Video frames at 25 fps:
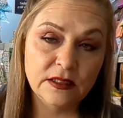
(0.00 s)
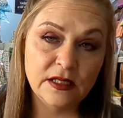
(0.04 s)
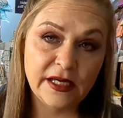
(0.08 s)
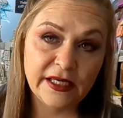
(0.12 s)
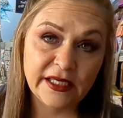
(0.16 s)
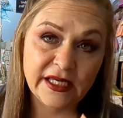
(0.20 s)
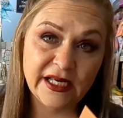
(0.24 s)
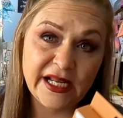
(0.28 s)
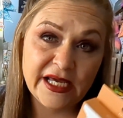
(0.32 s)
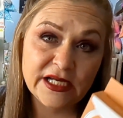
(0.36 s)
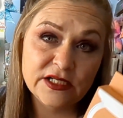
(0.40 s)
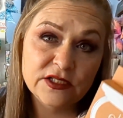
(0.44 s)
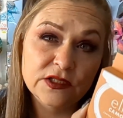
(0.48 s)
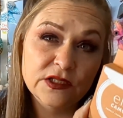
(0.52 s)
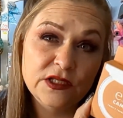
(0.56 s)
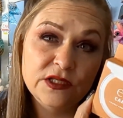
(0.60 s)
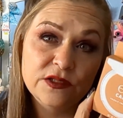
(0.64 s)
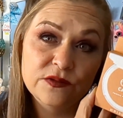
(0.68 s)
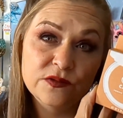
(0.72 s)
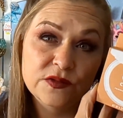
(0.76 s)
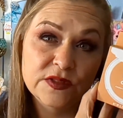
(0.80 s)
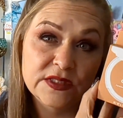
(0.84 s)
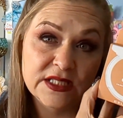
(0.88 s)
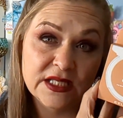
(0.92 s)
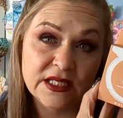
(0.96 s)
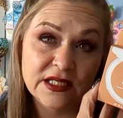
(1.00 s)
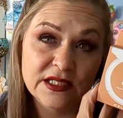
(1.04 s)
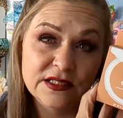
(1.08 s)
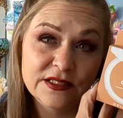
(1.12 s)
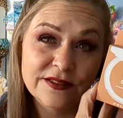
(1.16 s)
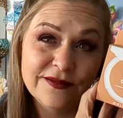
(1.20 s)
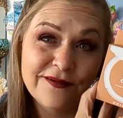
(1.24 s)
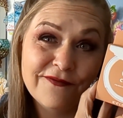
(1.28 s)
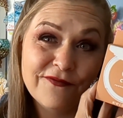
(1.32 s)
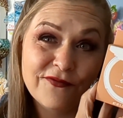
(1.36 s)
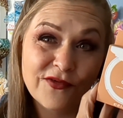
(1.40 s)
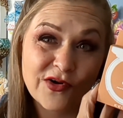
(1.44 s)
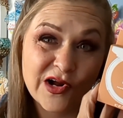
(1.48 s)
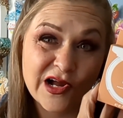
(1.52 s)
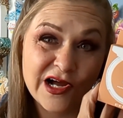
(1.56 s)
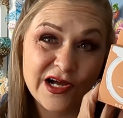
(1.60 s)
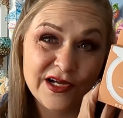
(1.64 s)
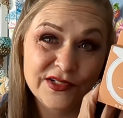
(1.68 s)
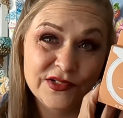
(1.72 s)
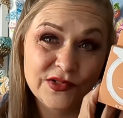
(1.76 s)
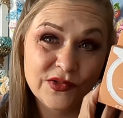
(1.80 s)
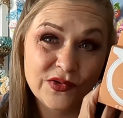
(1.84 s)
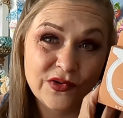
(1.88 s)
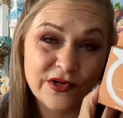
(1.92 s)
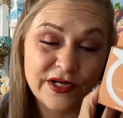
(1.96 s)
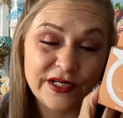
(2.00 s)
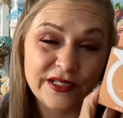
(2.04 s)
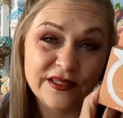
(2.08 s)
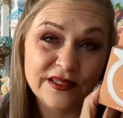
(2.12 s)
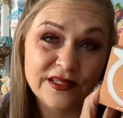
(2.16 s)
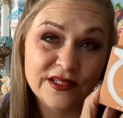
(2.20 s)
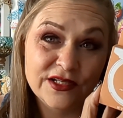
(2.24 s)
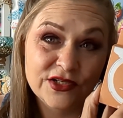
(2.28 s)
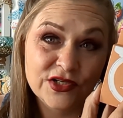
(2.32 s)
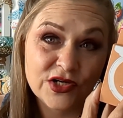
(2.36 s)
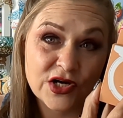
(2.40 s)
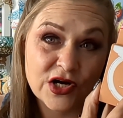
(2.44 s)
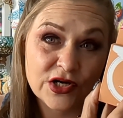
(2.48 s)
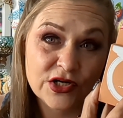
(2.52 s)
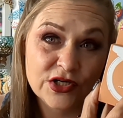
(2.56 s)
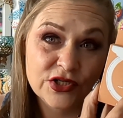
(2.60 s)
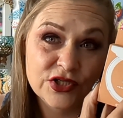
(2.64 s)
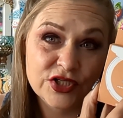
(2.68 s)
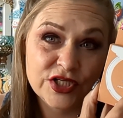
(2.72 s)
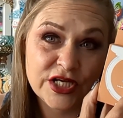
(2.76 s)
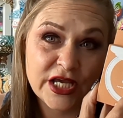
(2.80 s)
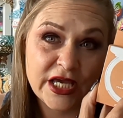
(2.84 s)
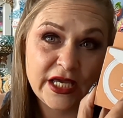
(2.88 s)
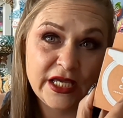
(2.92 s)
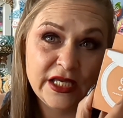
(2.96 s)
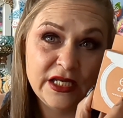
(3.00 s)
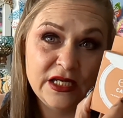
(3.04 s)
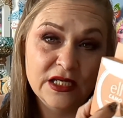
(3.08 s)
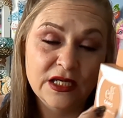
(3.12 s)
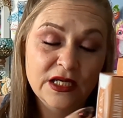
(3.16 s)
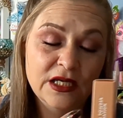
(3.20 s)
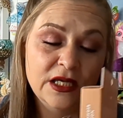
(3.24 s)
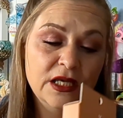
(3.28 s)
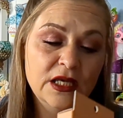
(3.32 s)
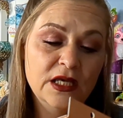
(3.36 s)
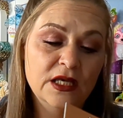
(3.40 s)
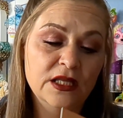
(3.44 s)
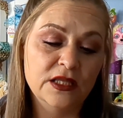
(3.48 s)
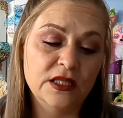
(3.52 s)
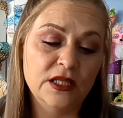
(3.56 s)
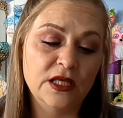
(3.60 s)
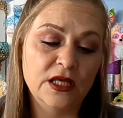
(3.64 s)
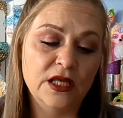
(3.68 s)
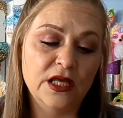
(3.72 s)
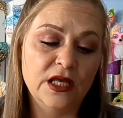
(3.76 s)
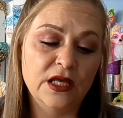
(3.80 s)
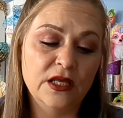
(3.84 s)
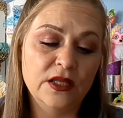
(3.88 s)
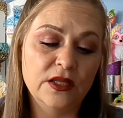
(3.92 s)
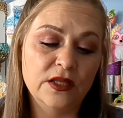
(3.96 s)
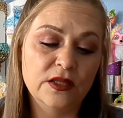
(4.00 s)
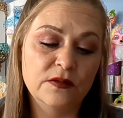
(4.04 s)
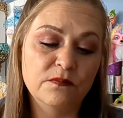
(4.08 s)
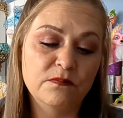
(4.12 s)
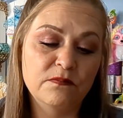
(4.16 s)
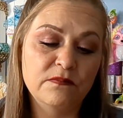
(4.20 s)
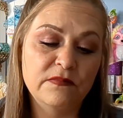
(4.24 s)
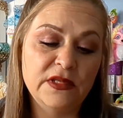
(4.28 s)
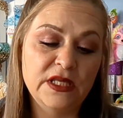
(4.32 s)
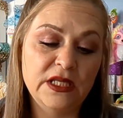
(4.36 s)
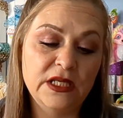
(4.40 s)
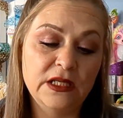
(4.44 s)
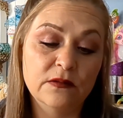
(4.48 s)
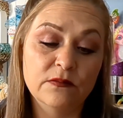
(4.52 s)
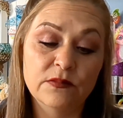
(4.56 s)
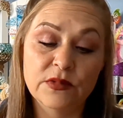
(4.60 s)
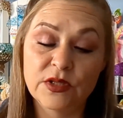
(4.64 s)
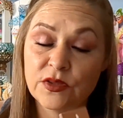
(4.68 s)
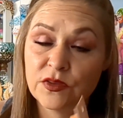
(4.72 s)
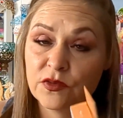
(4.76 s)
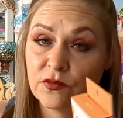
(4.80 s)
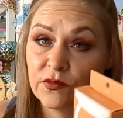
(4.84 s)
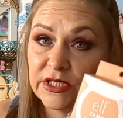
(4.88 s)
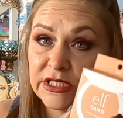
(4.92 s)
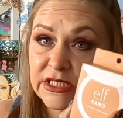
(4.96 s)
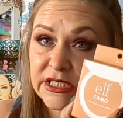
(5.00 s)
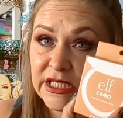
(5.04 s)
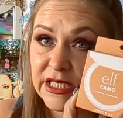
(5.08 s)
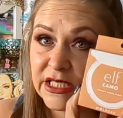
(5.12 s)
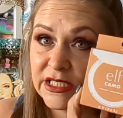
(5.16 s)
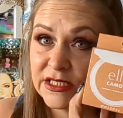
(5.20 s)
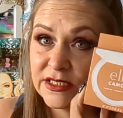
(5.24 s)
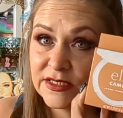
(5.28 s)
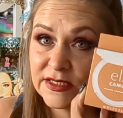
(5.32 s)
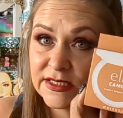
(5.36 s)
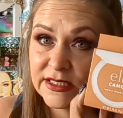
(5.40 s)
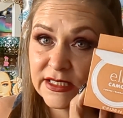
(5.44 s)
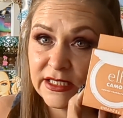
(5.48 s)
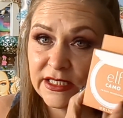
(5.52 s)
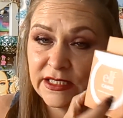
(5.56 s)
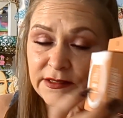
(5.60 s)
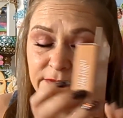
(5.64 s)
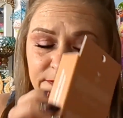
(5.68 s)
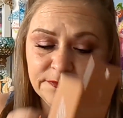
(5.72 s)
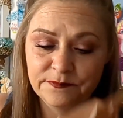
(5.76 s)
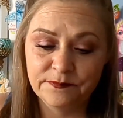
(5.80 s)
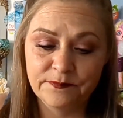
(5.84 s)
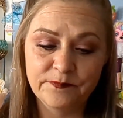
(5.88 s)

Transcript: I can actually use this for contouring. The darker shade, the medium 310C.